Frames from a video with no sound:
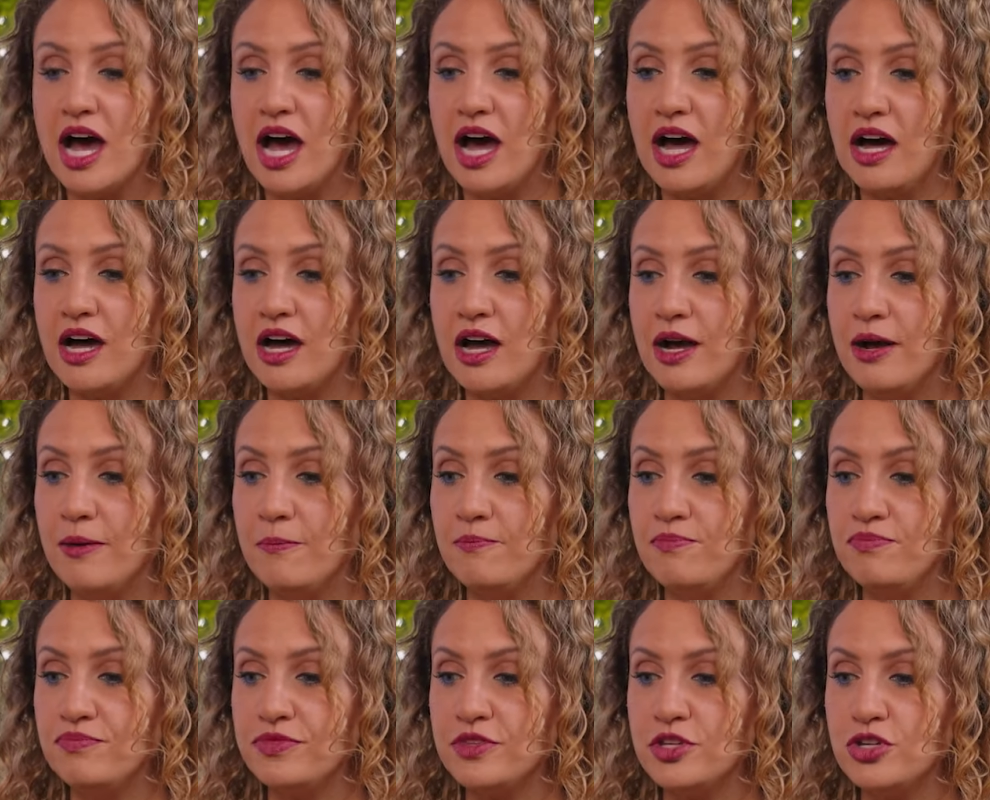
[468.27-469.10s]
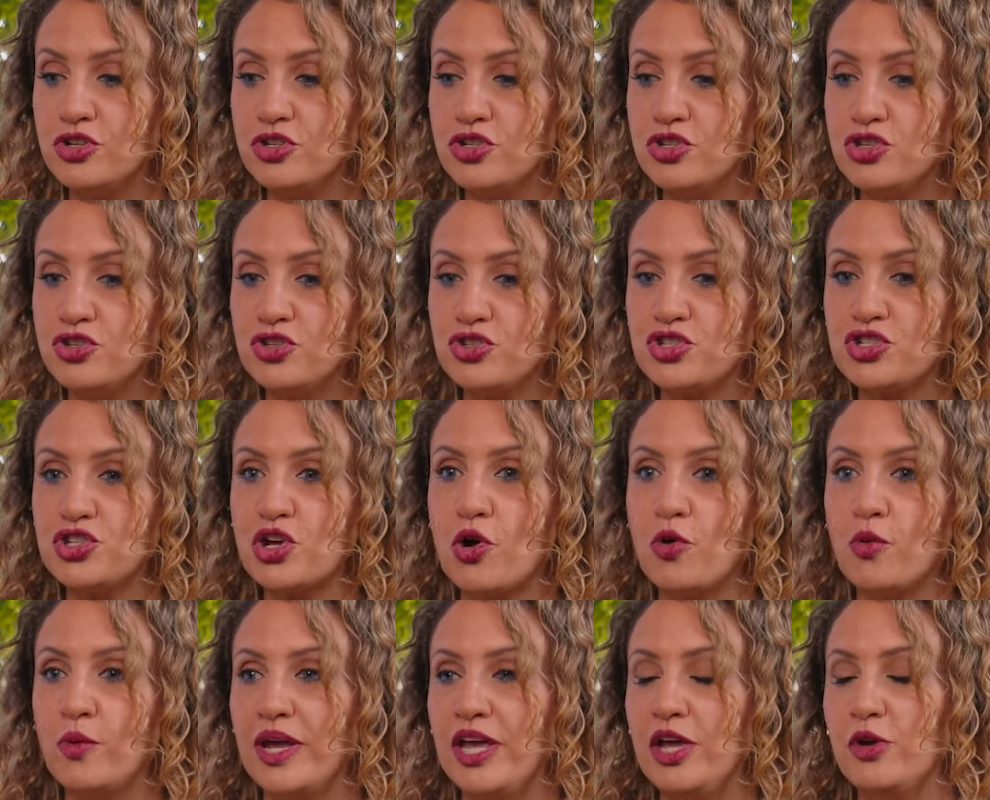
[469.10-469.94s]
Um,
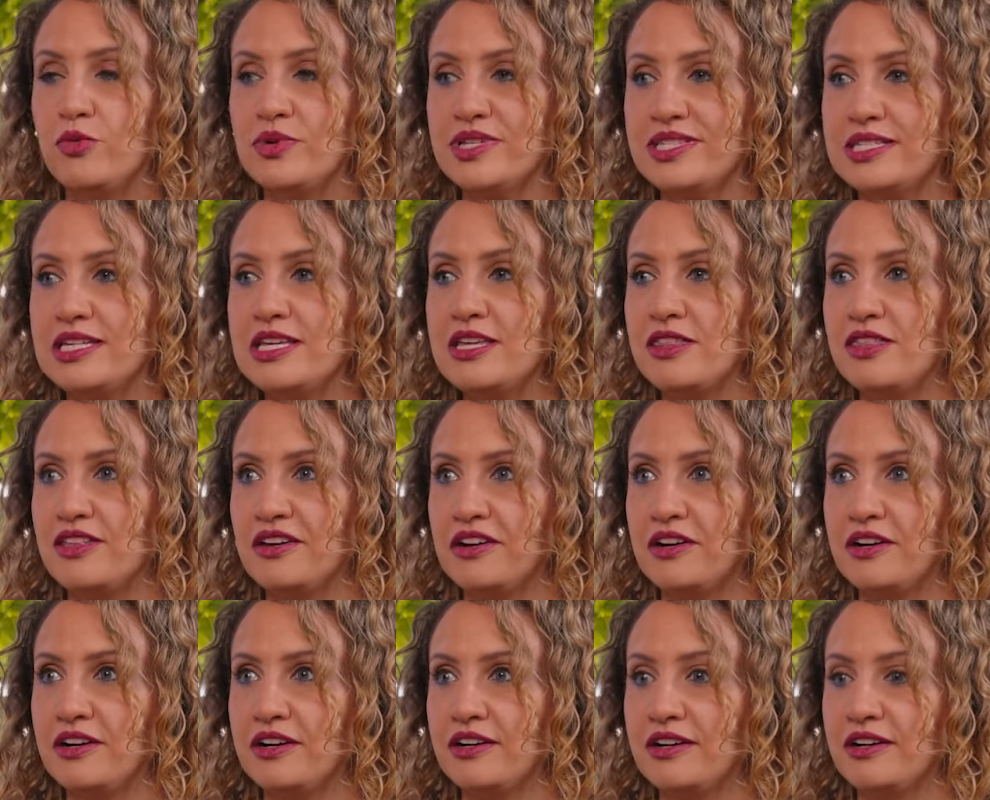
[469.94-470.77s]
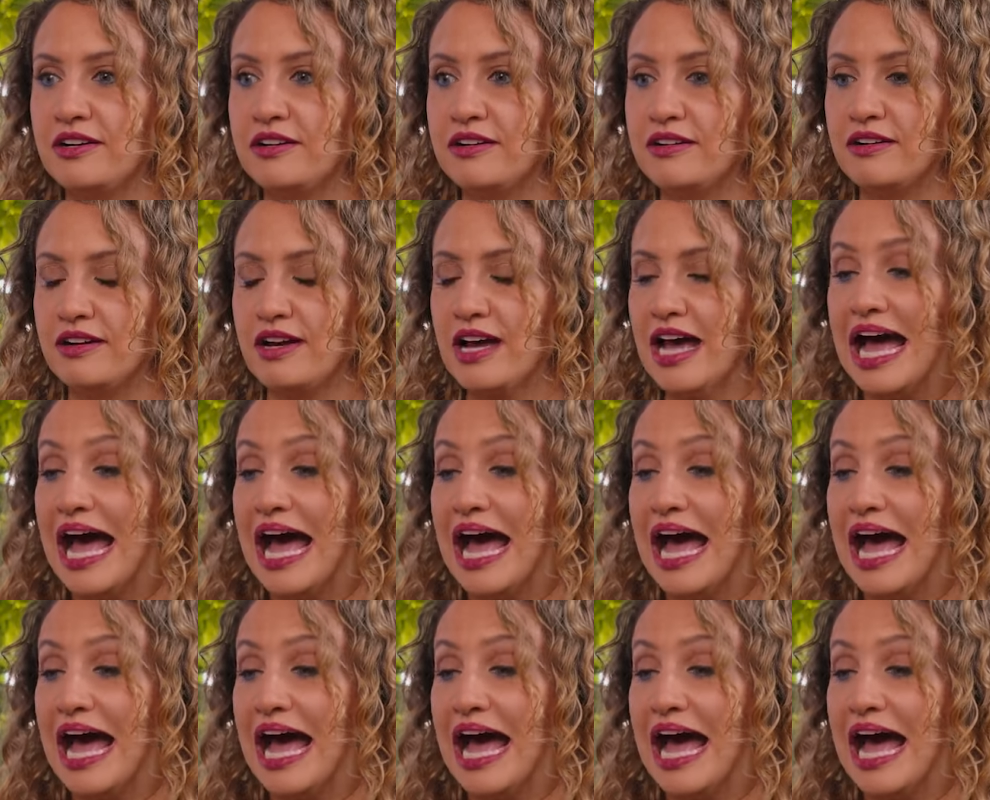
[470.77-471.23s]
so it was either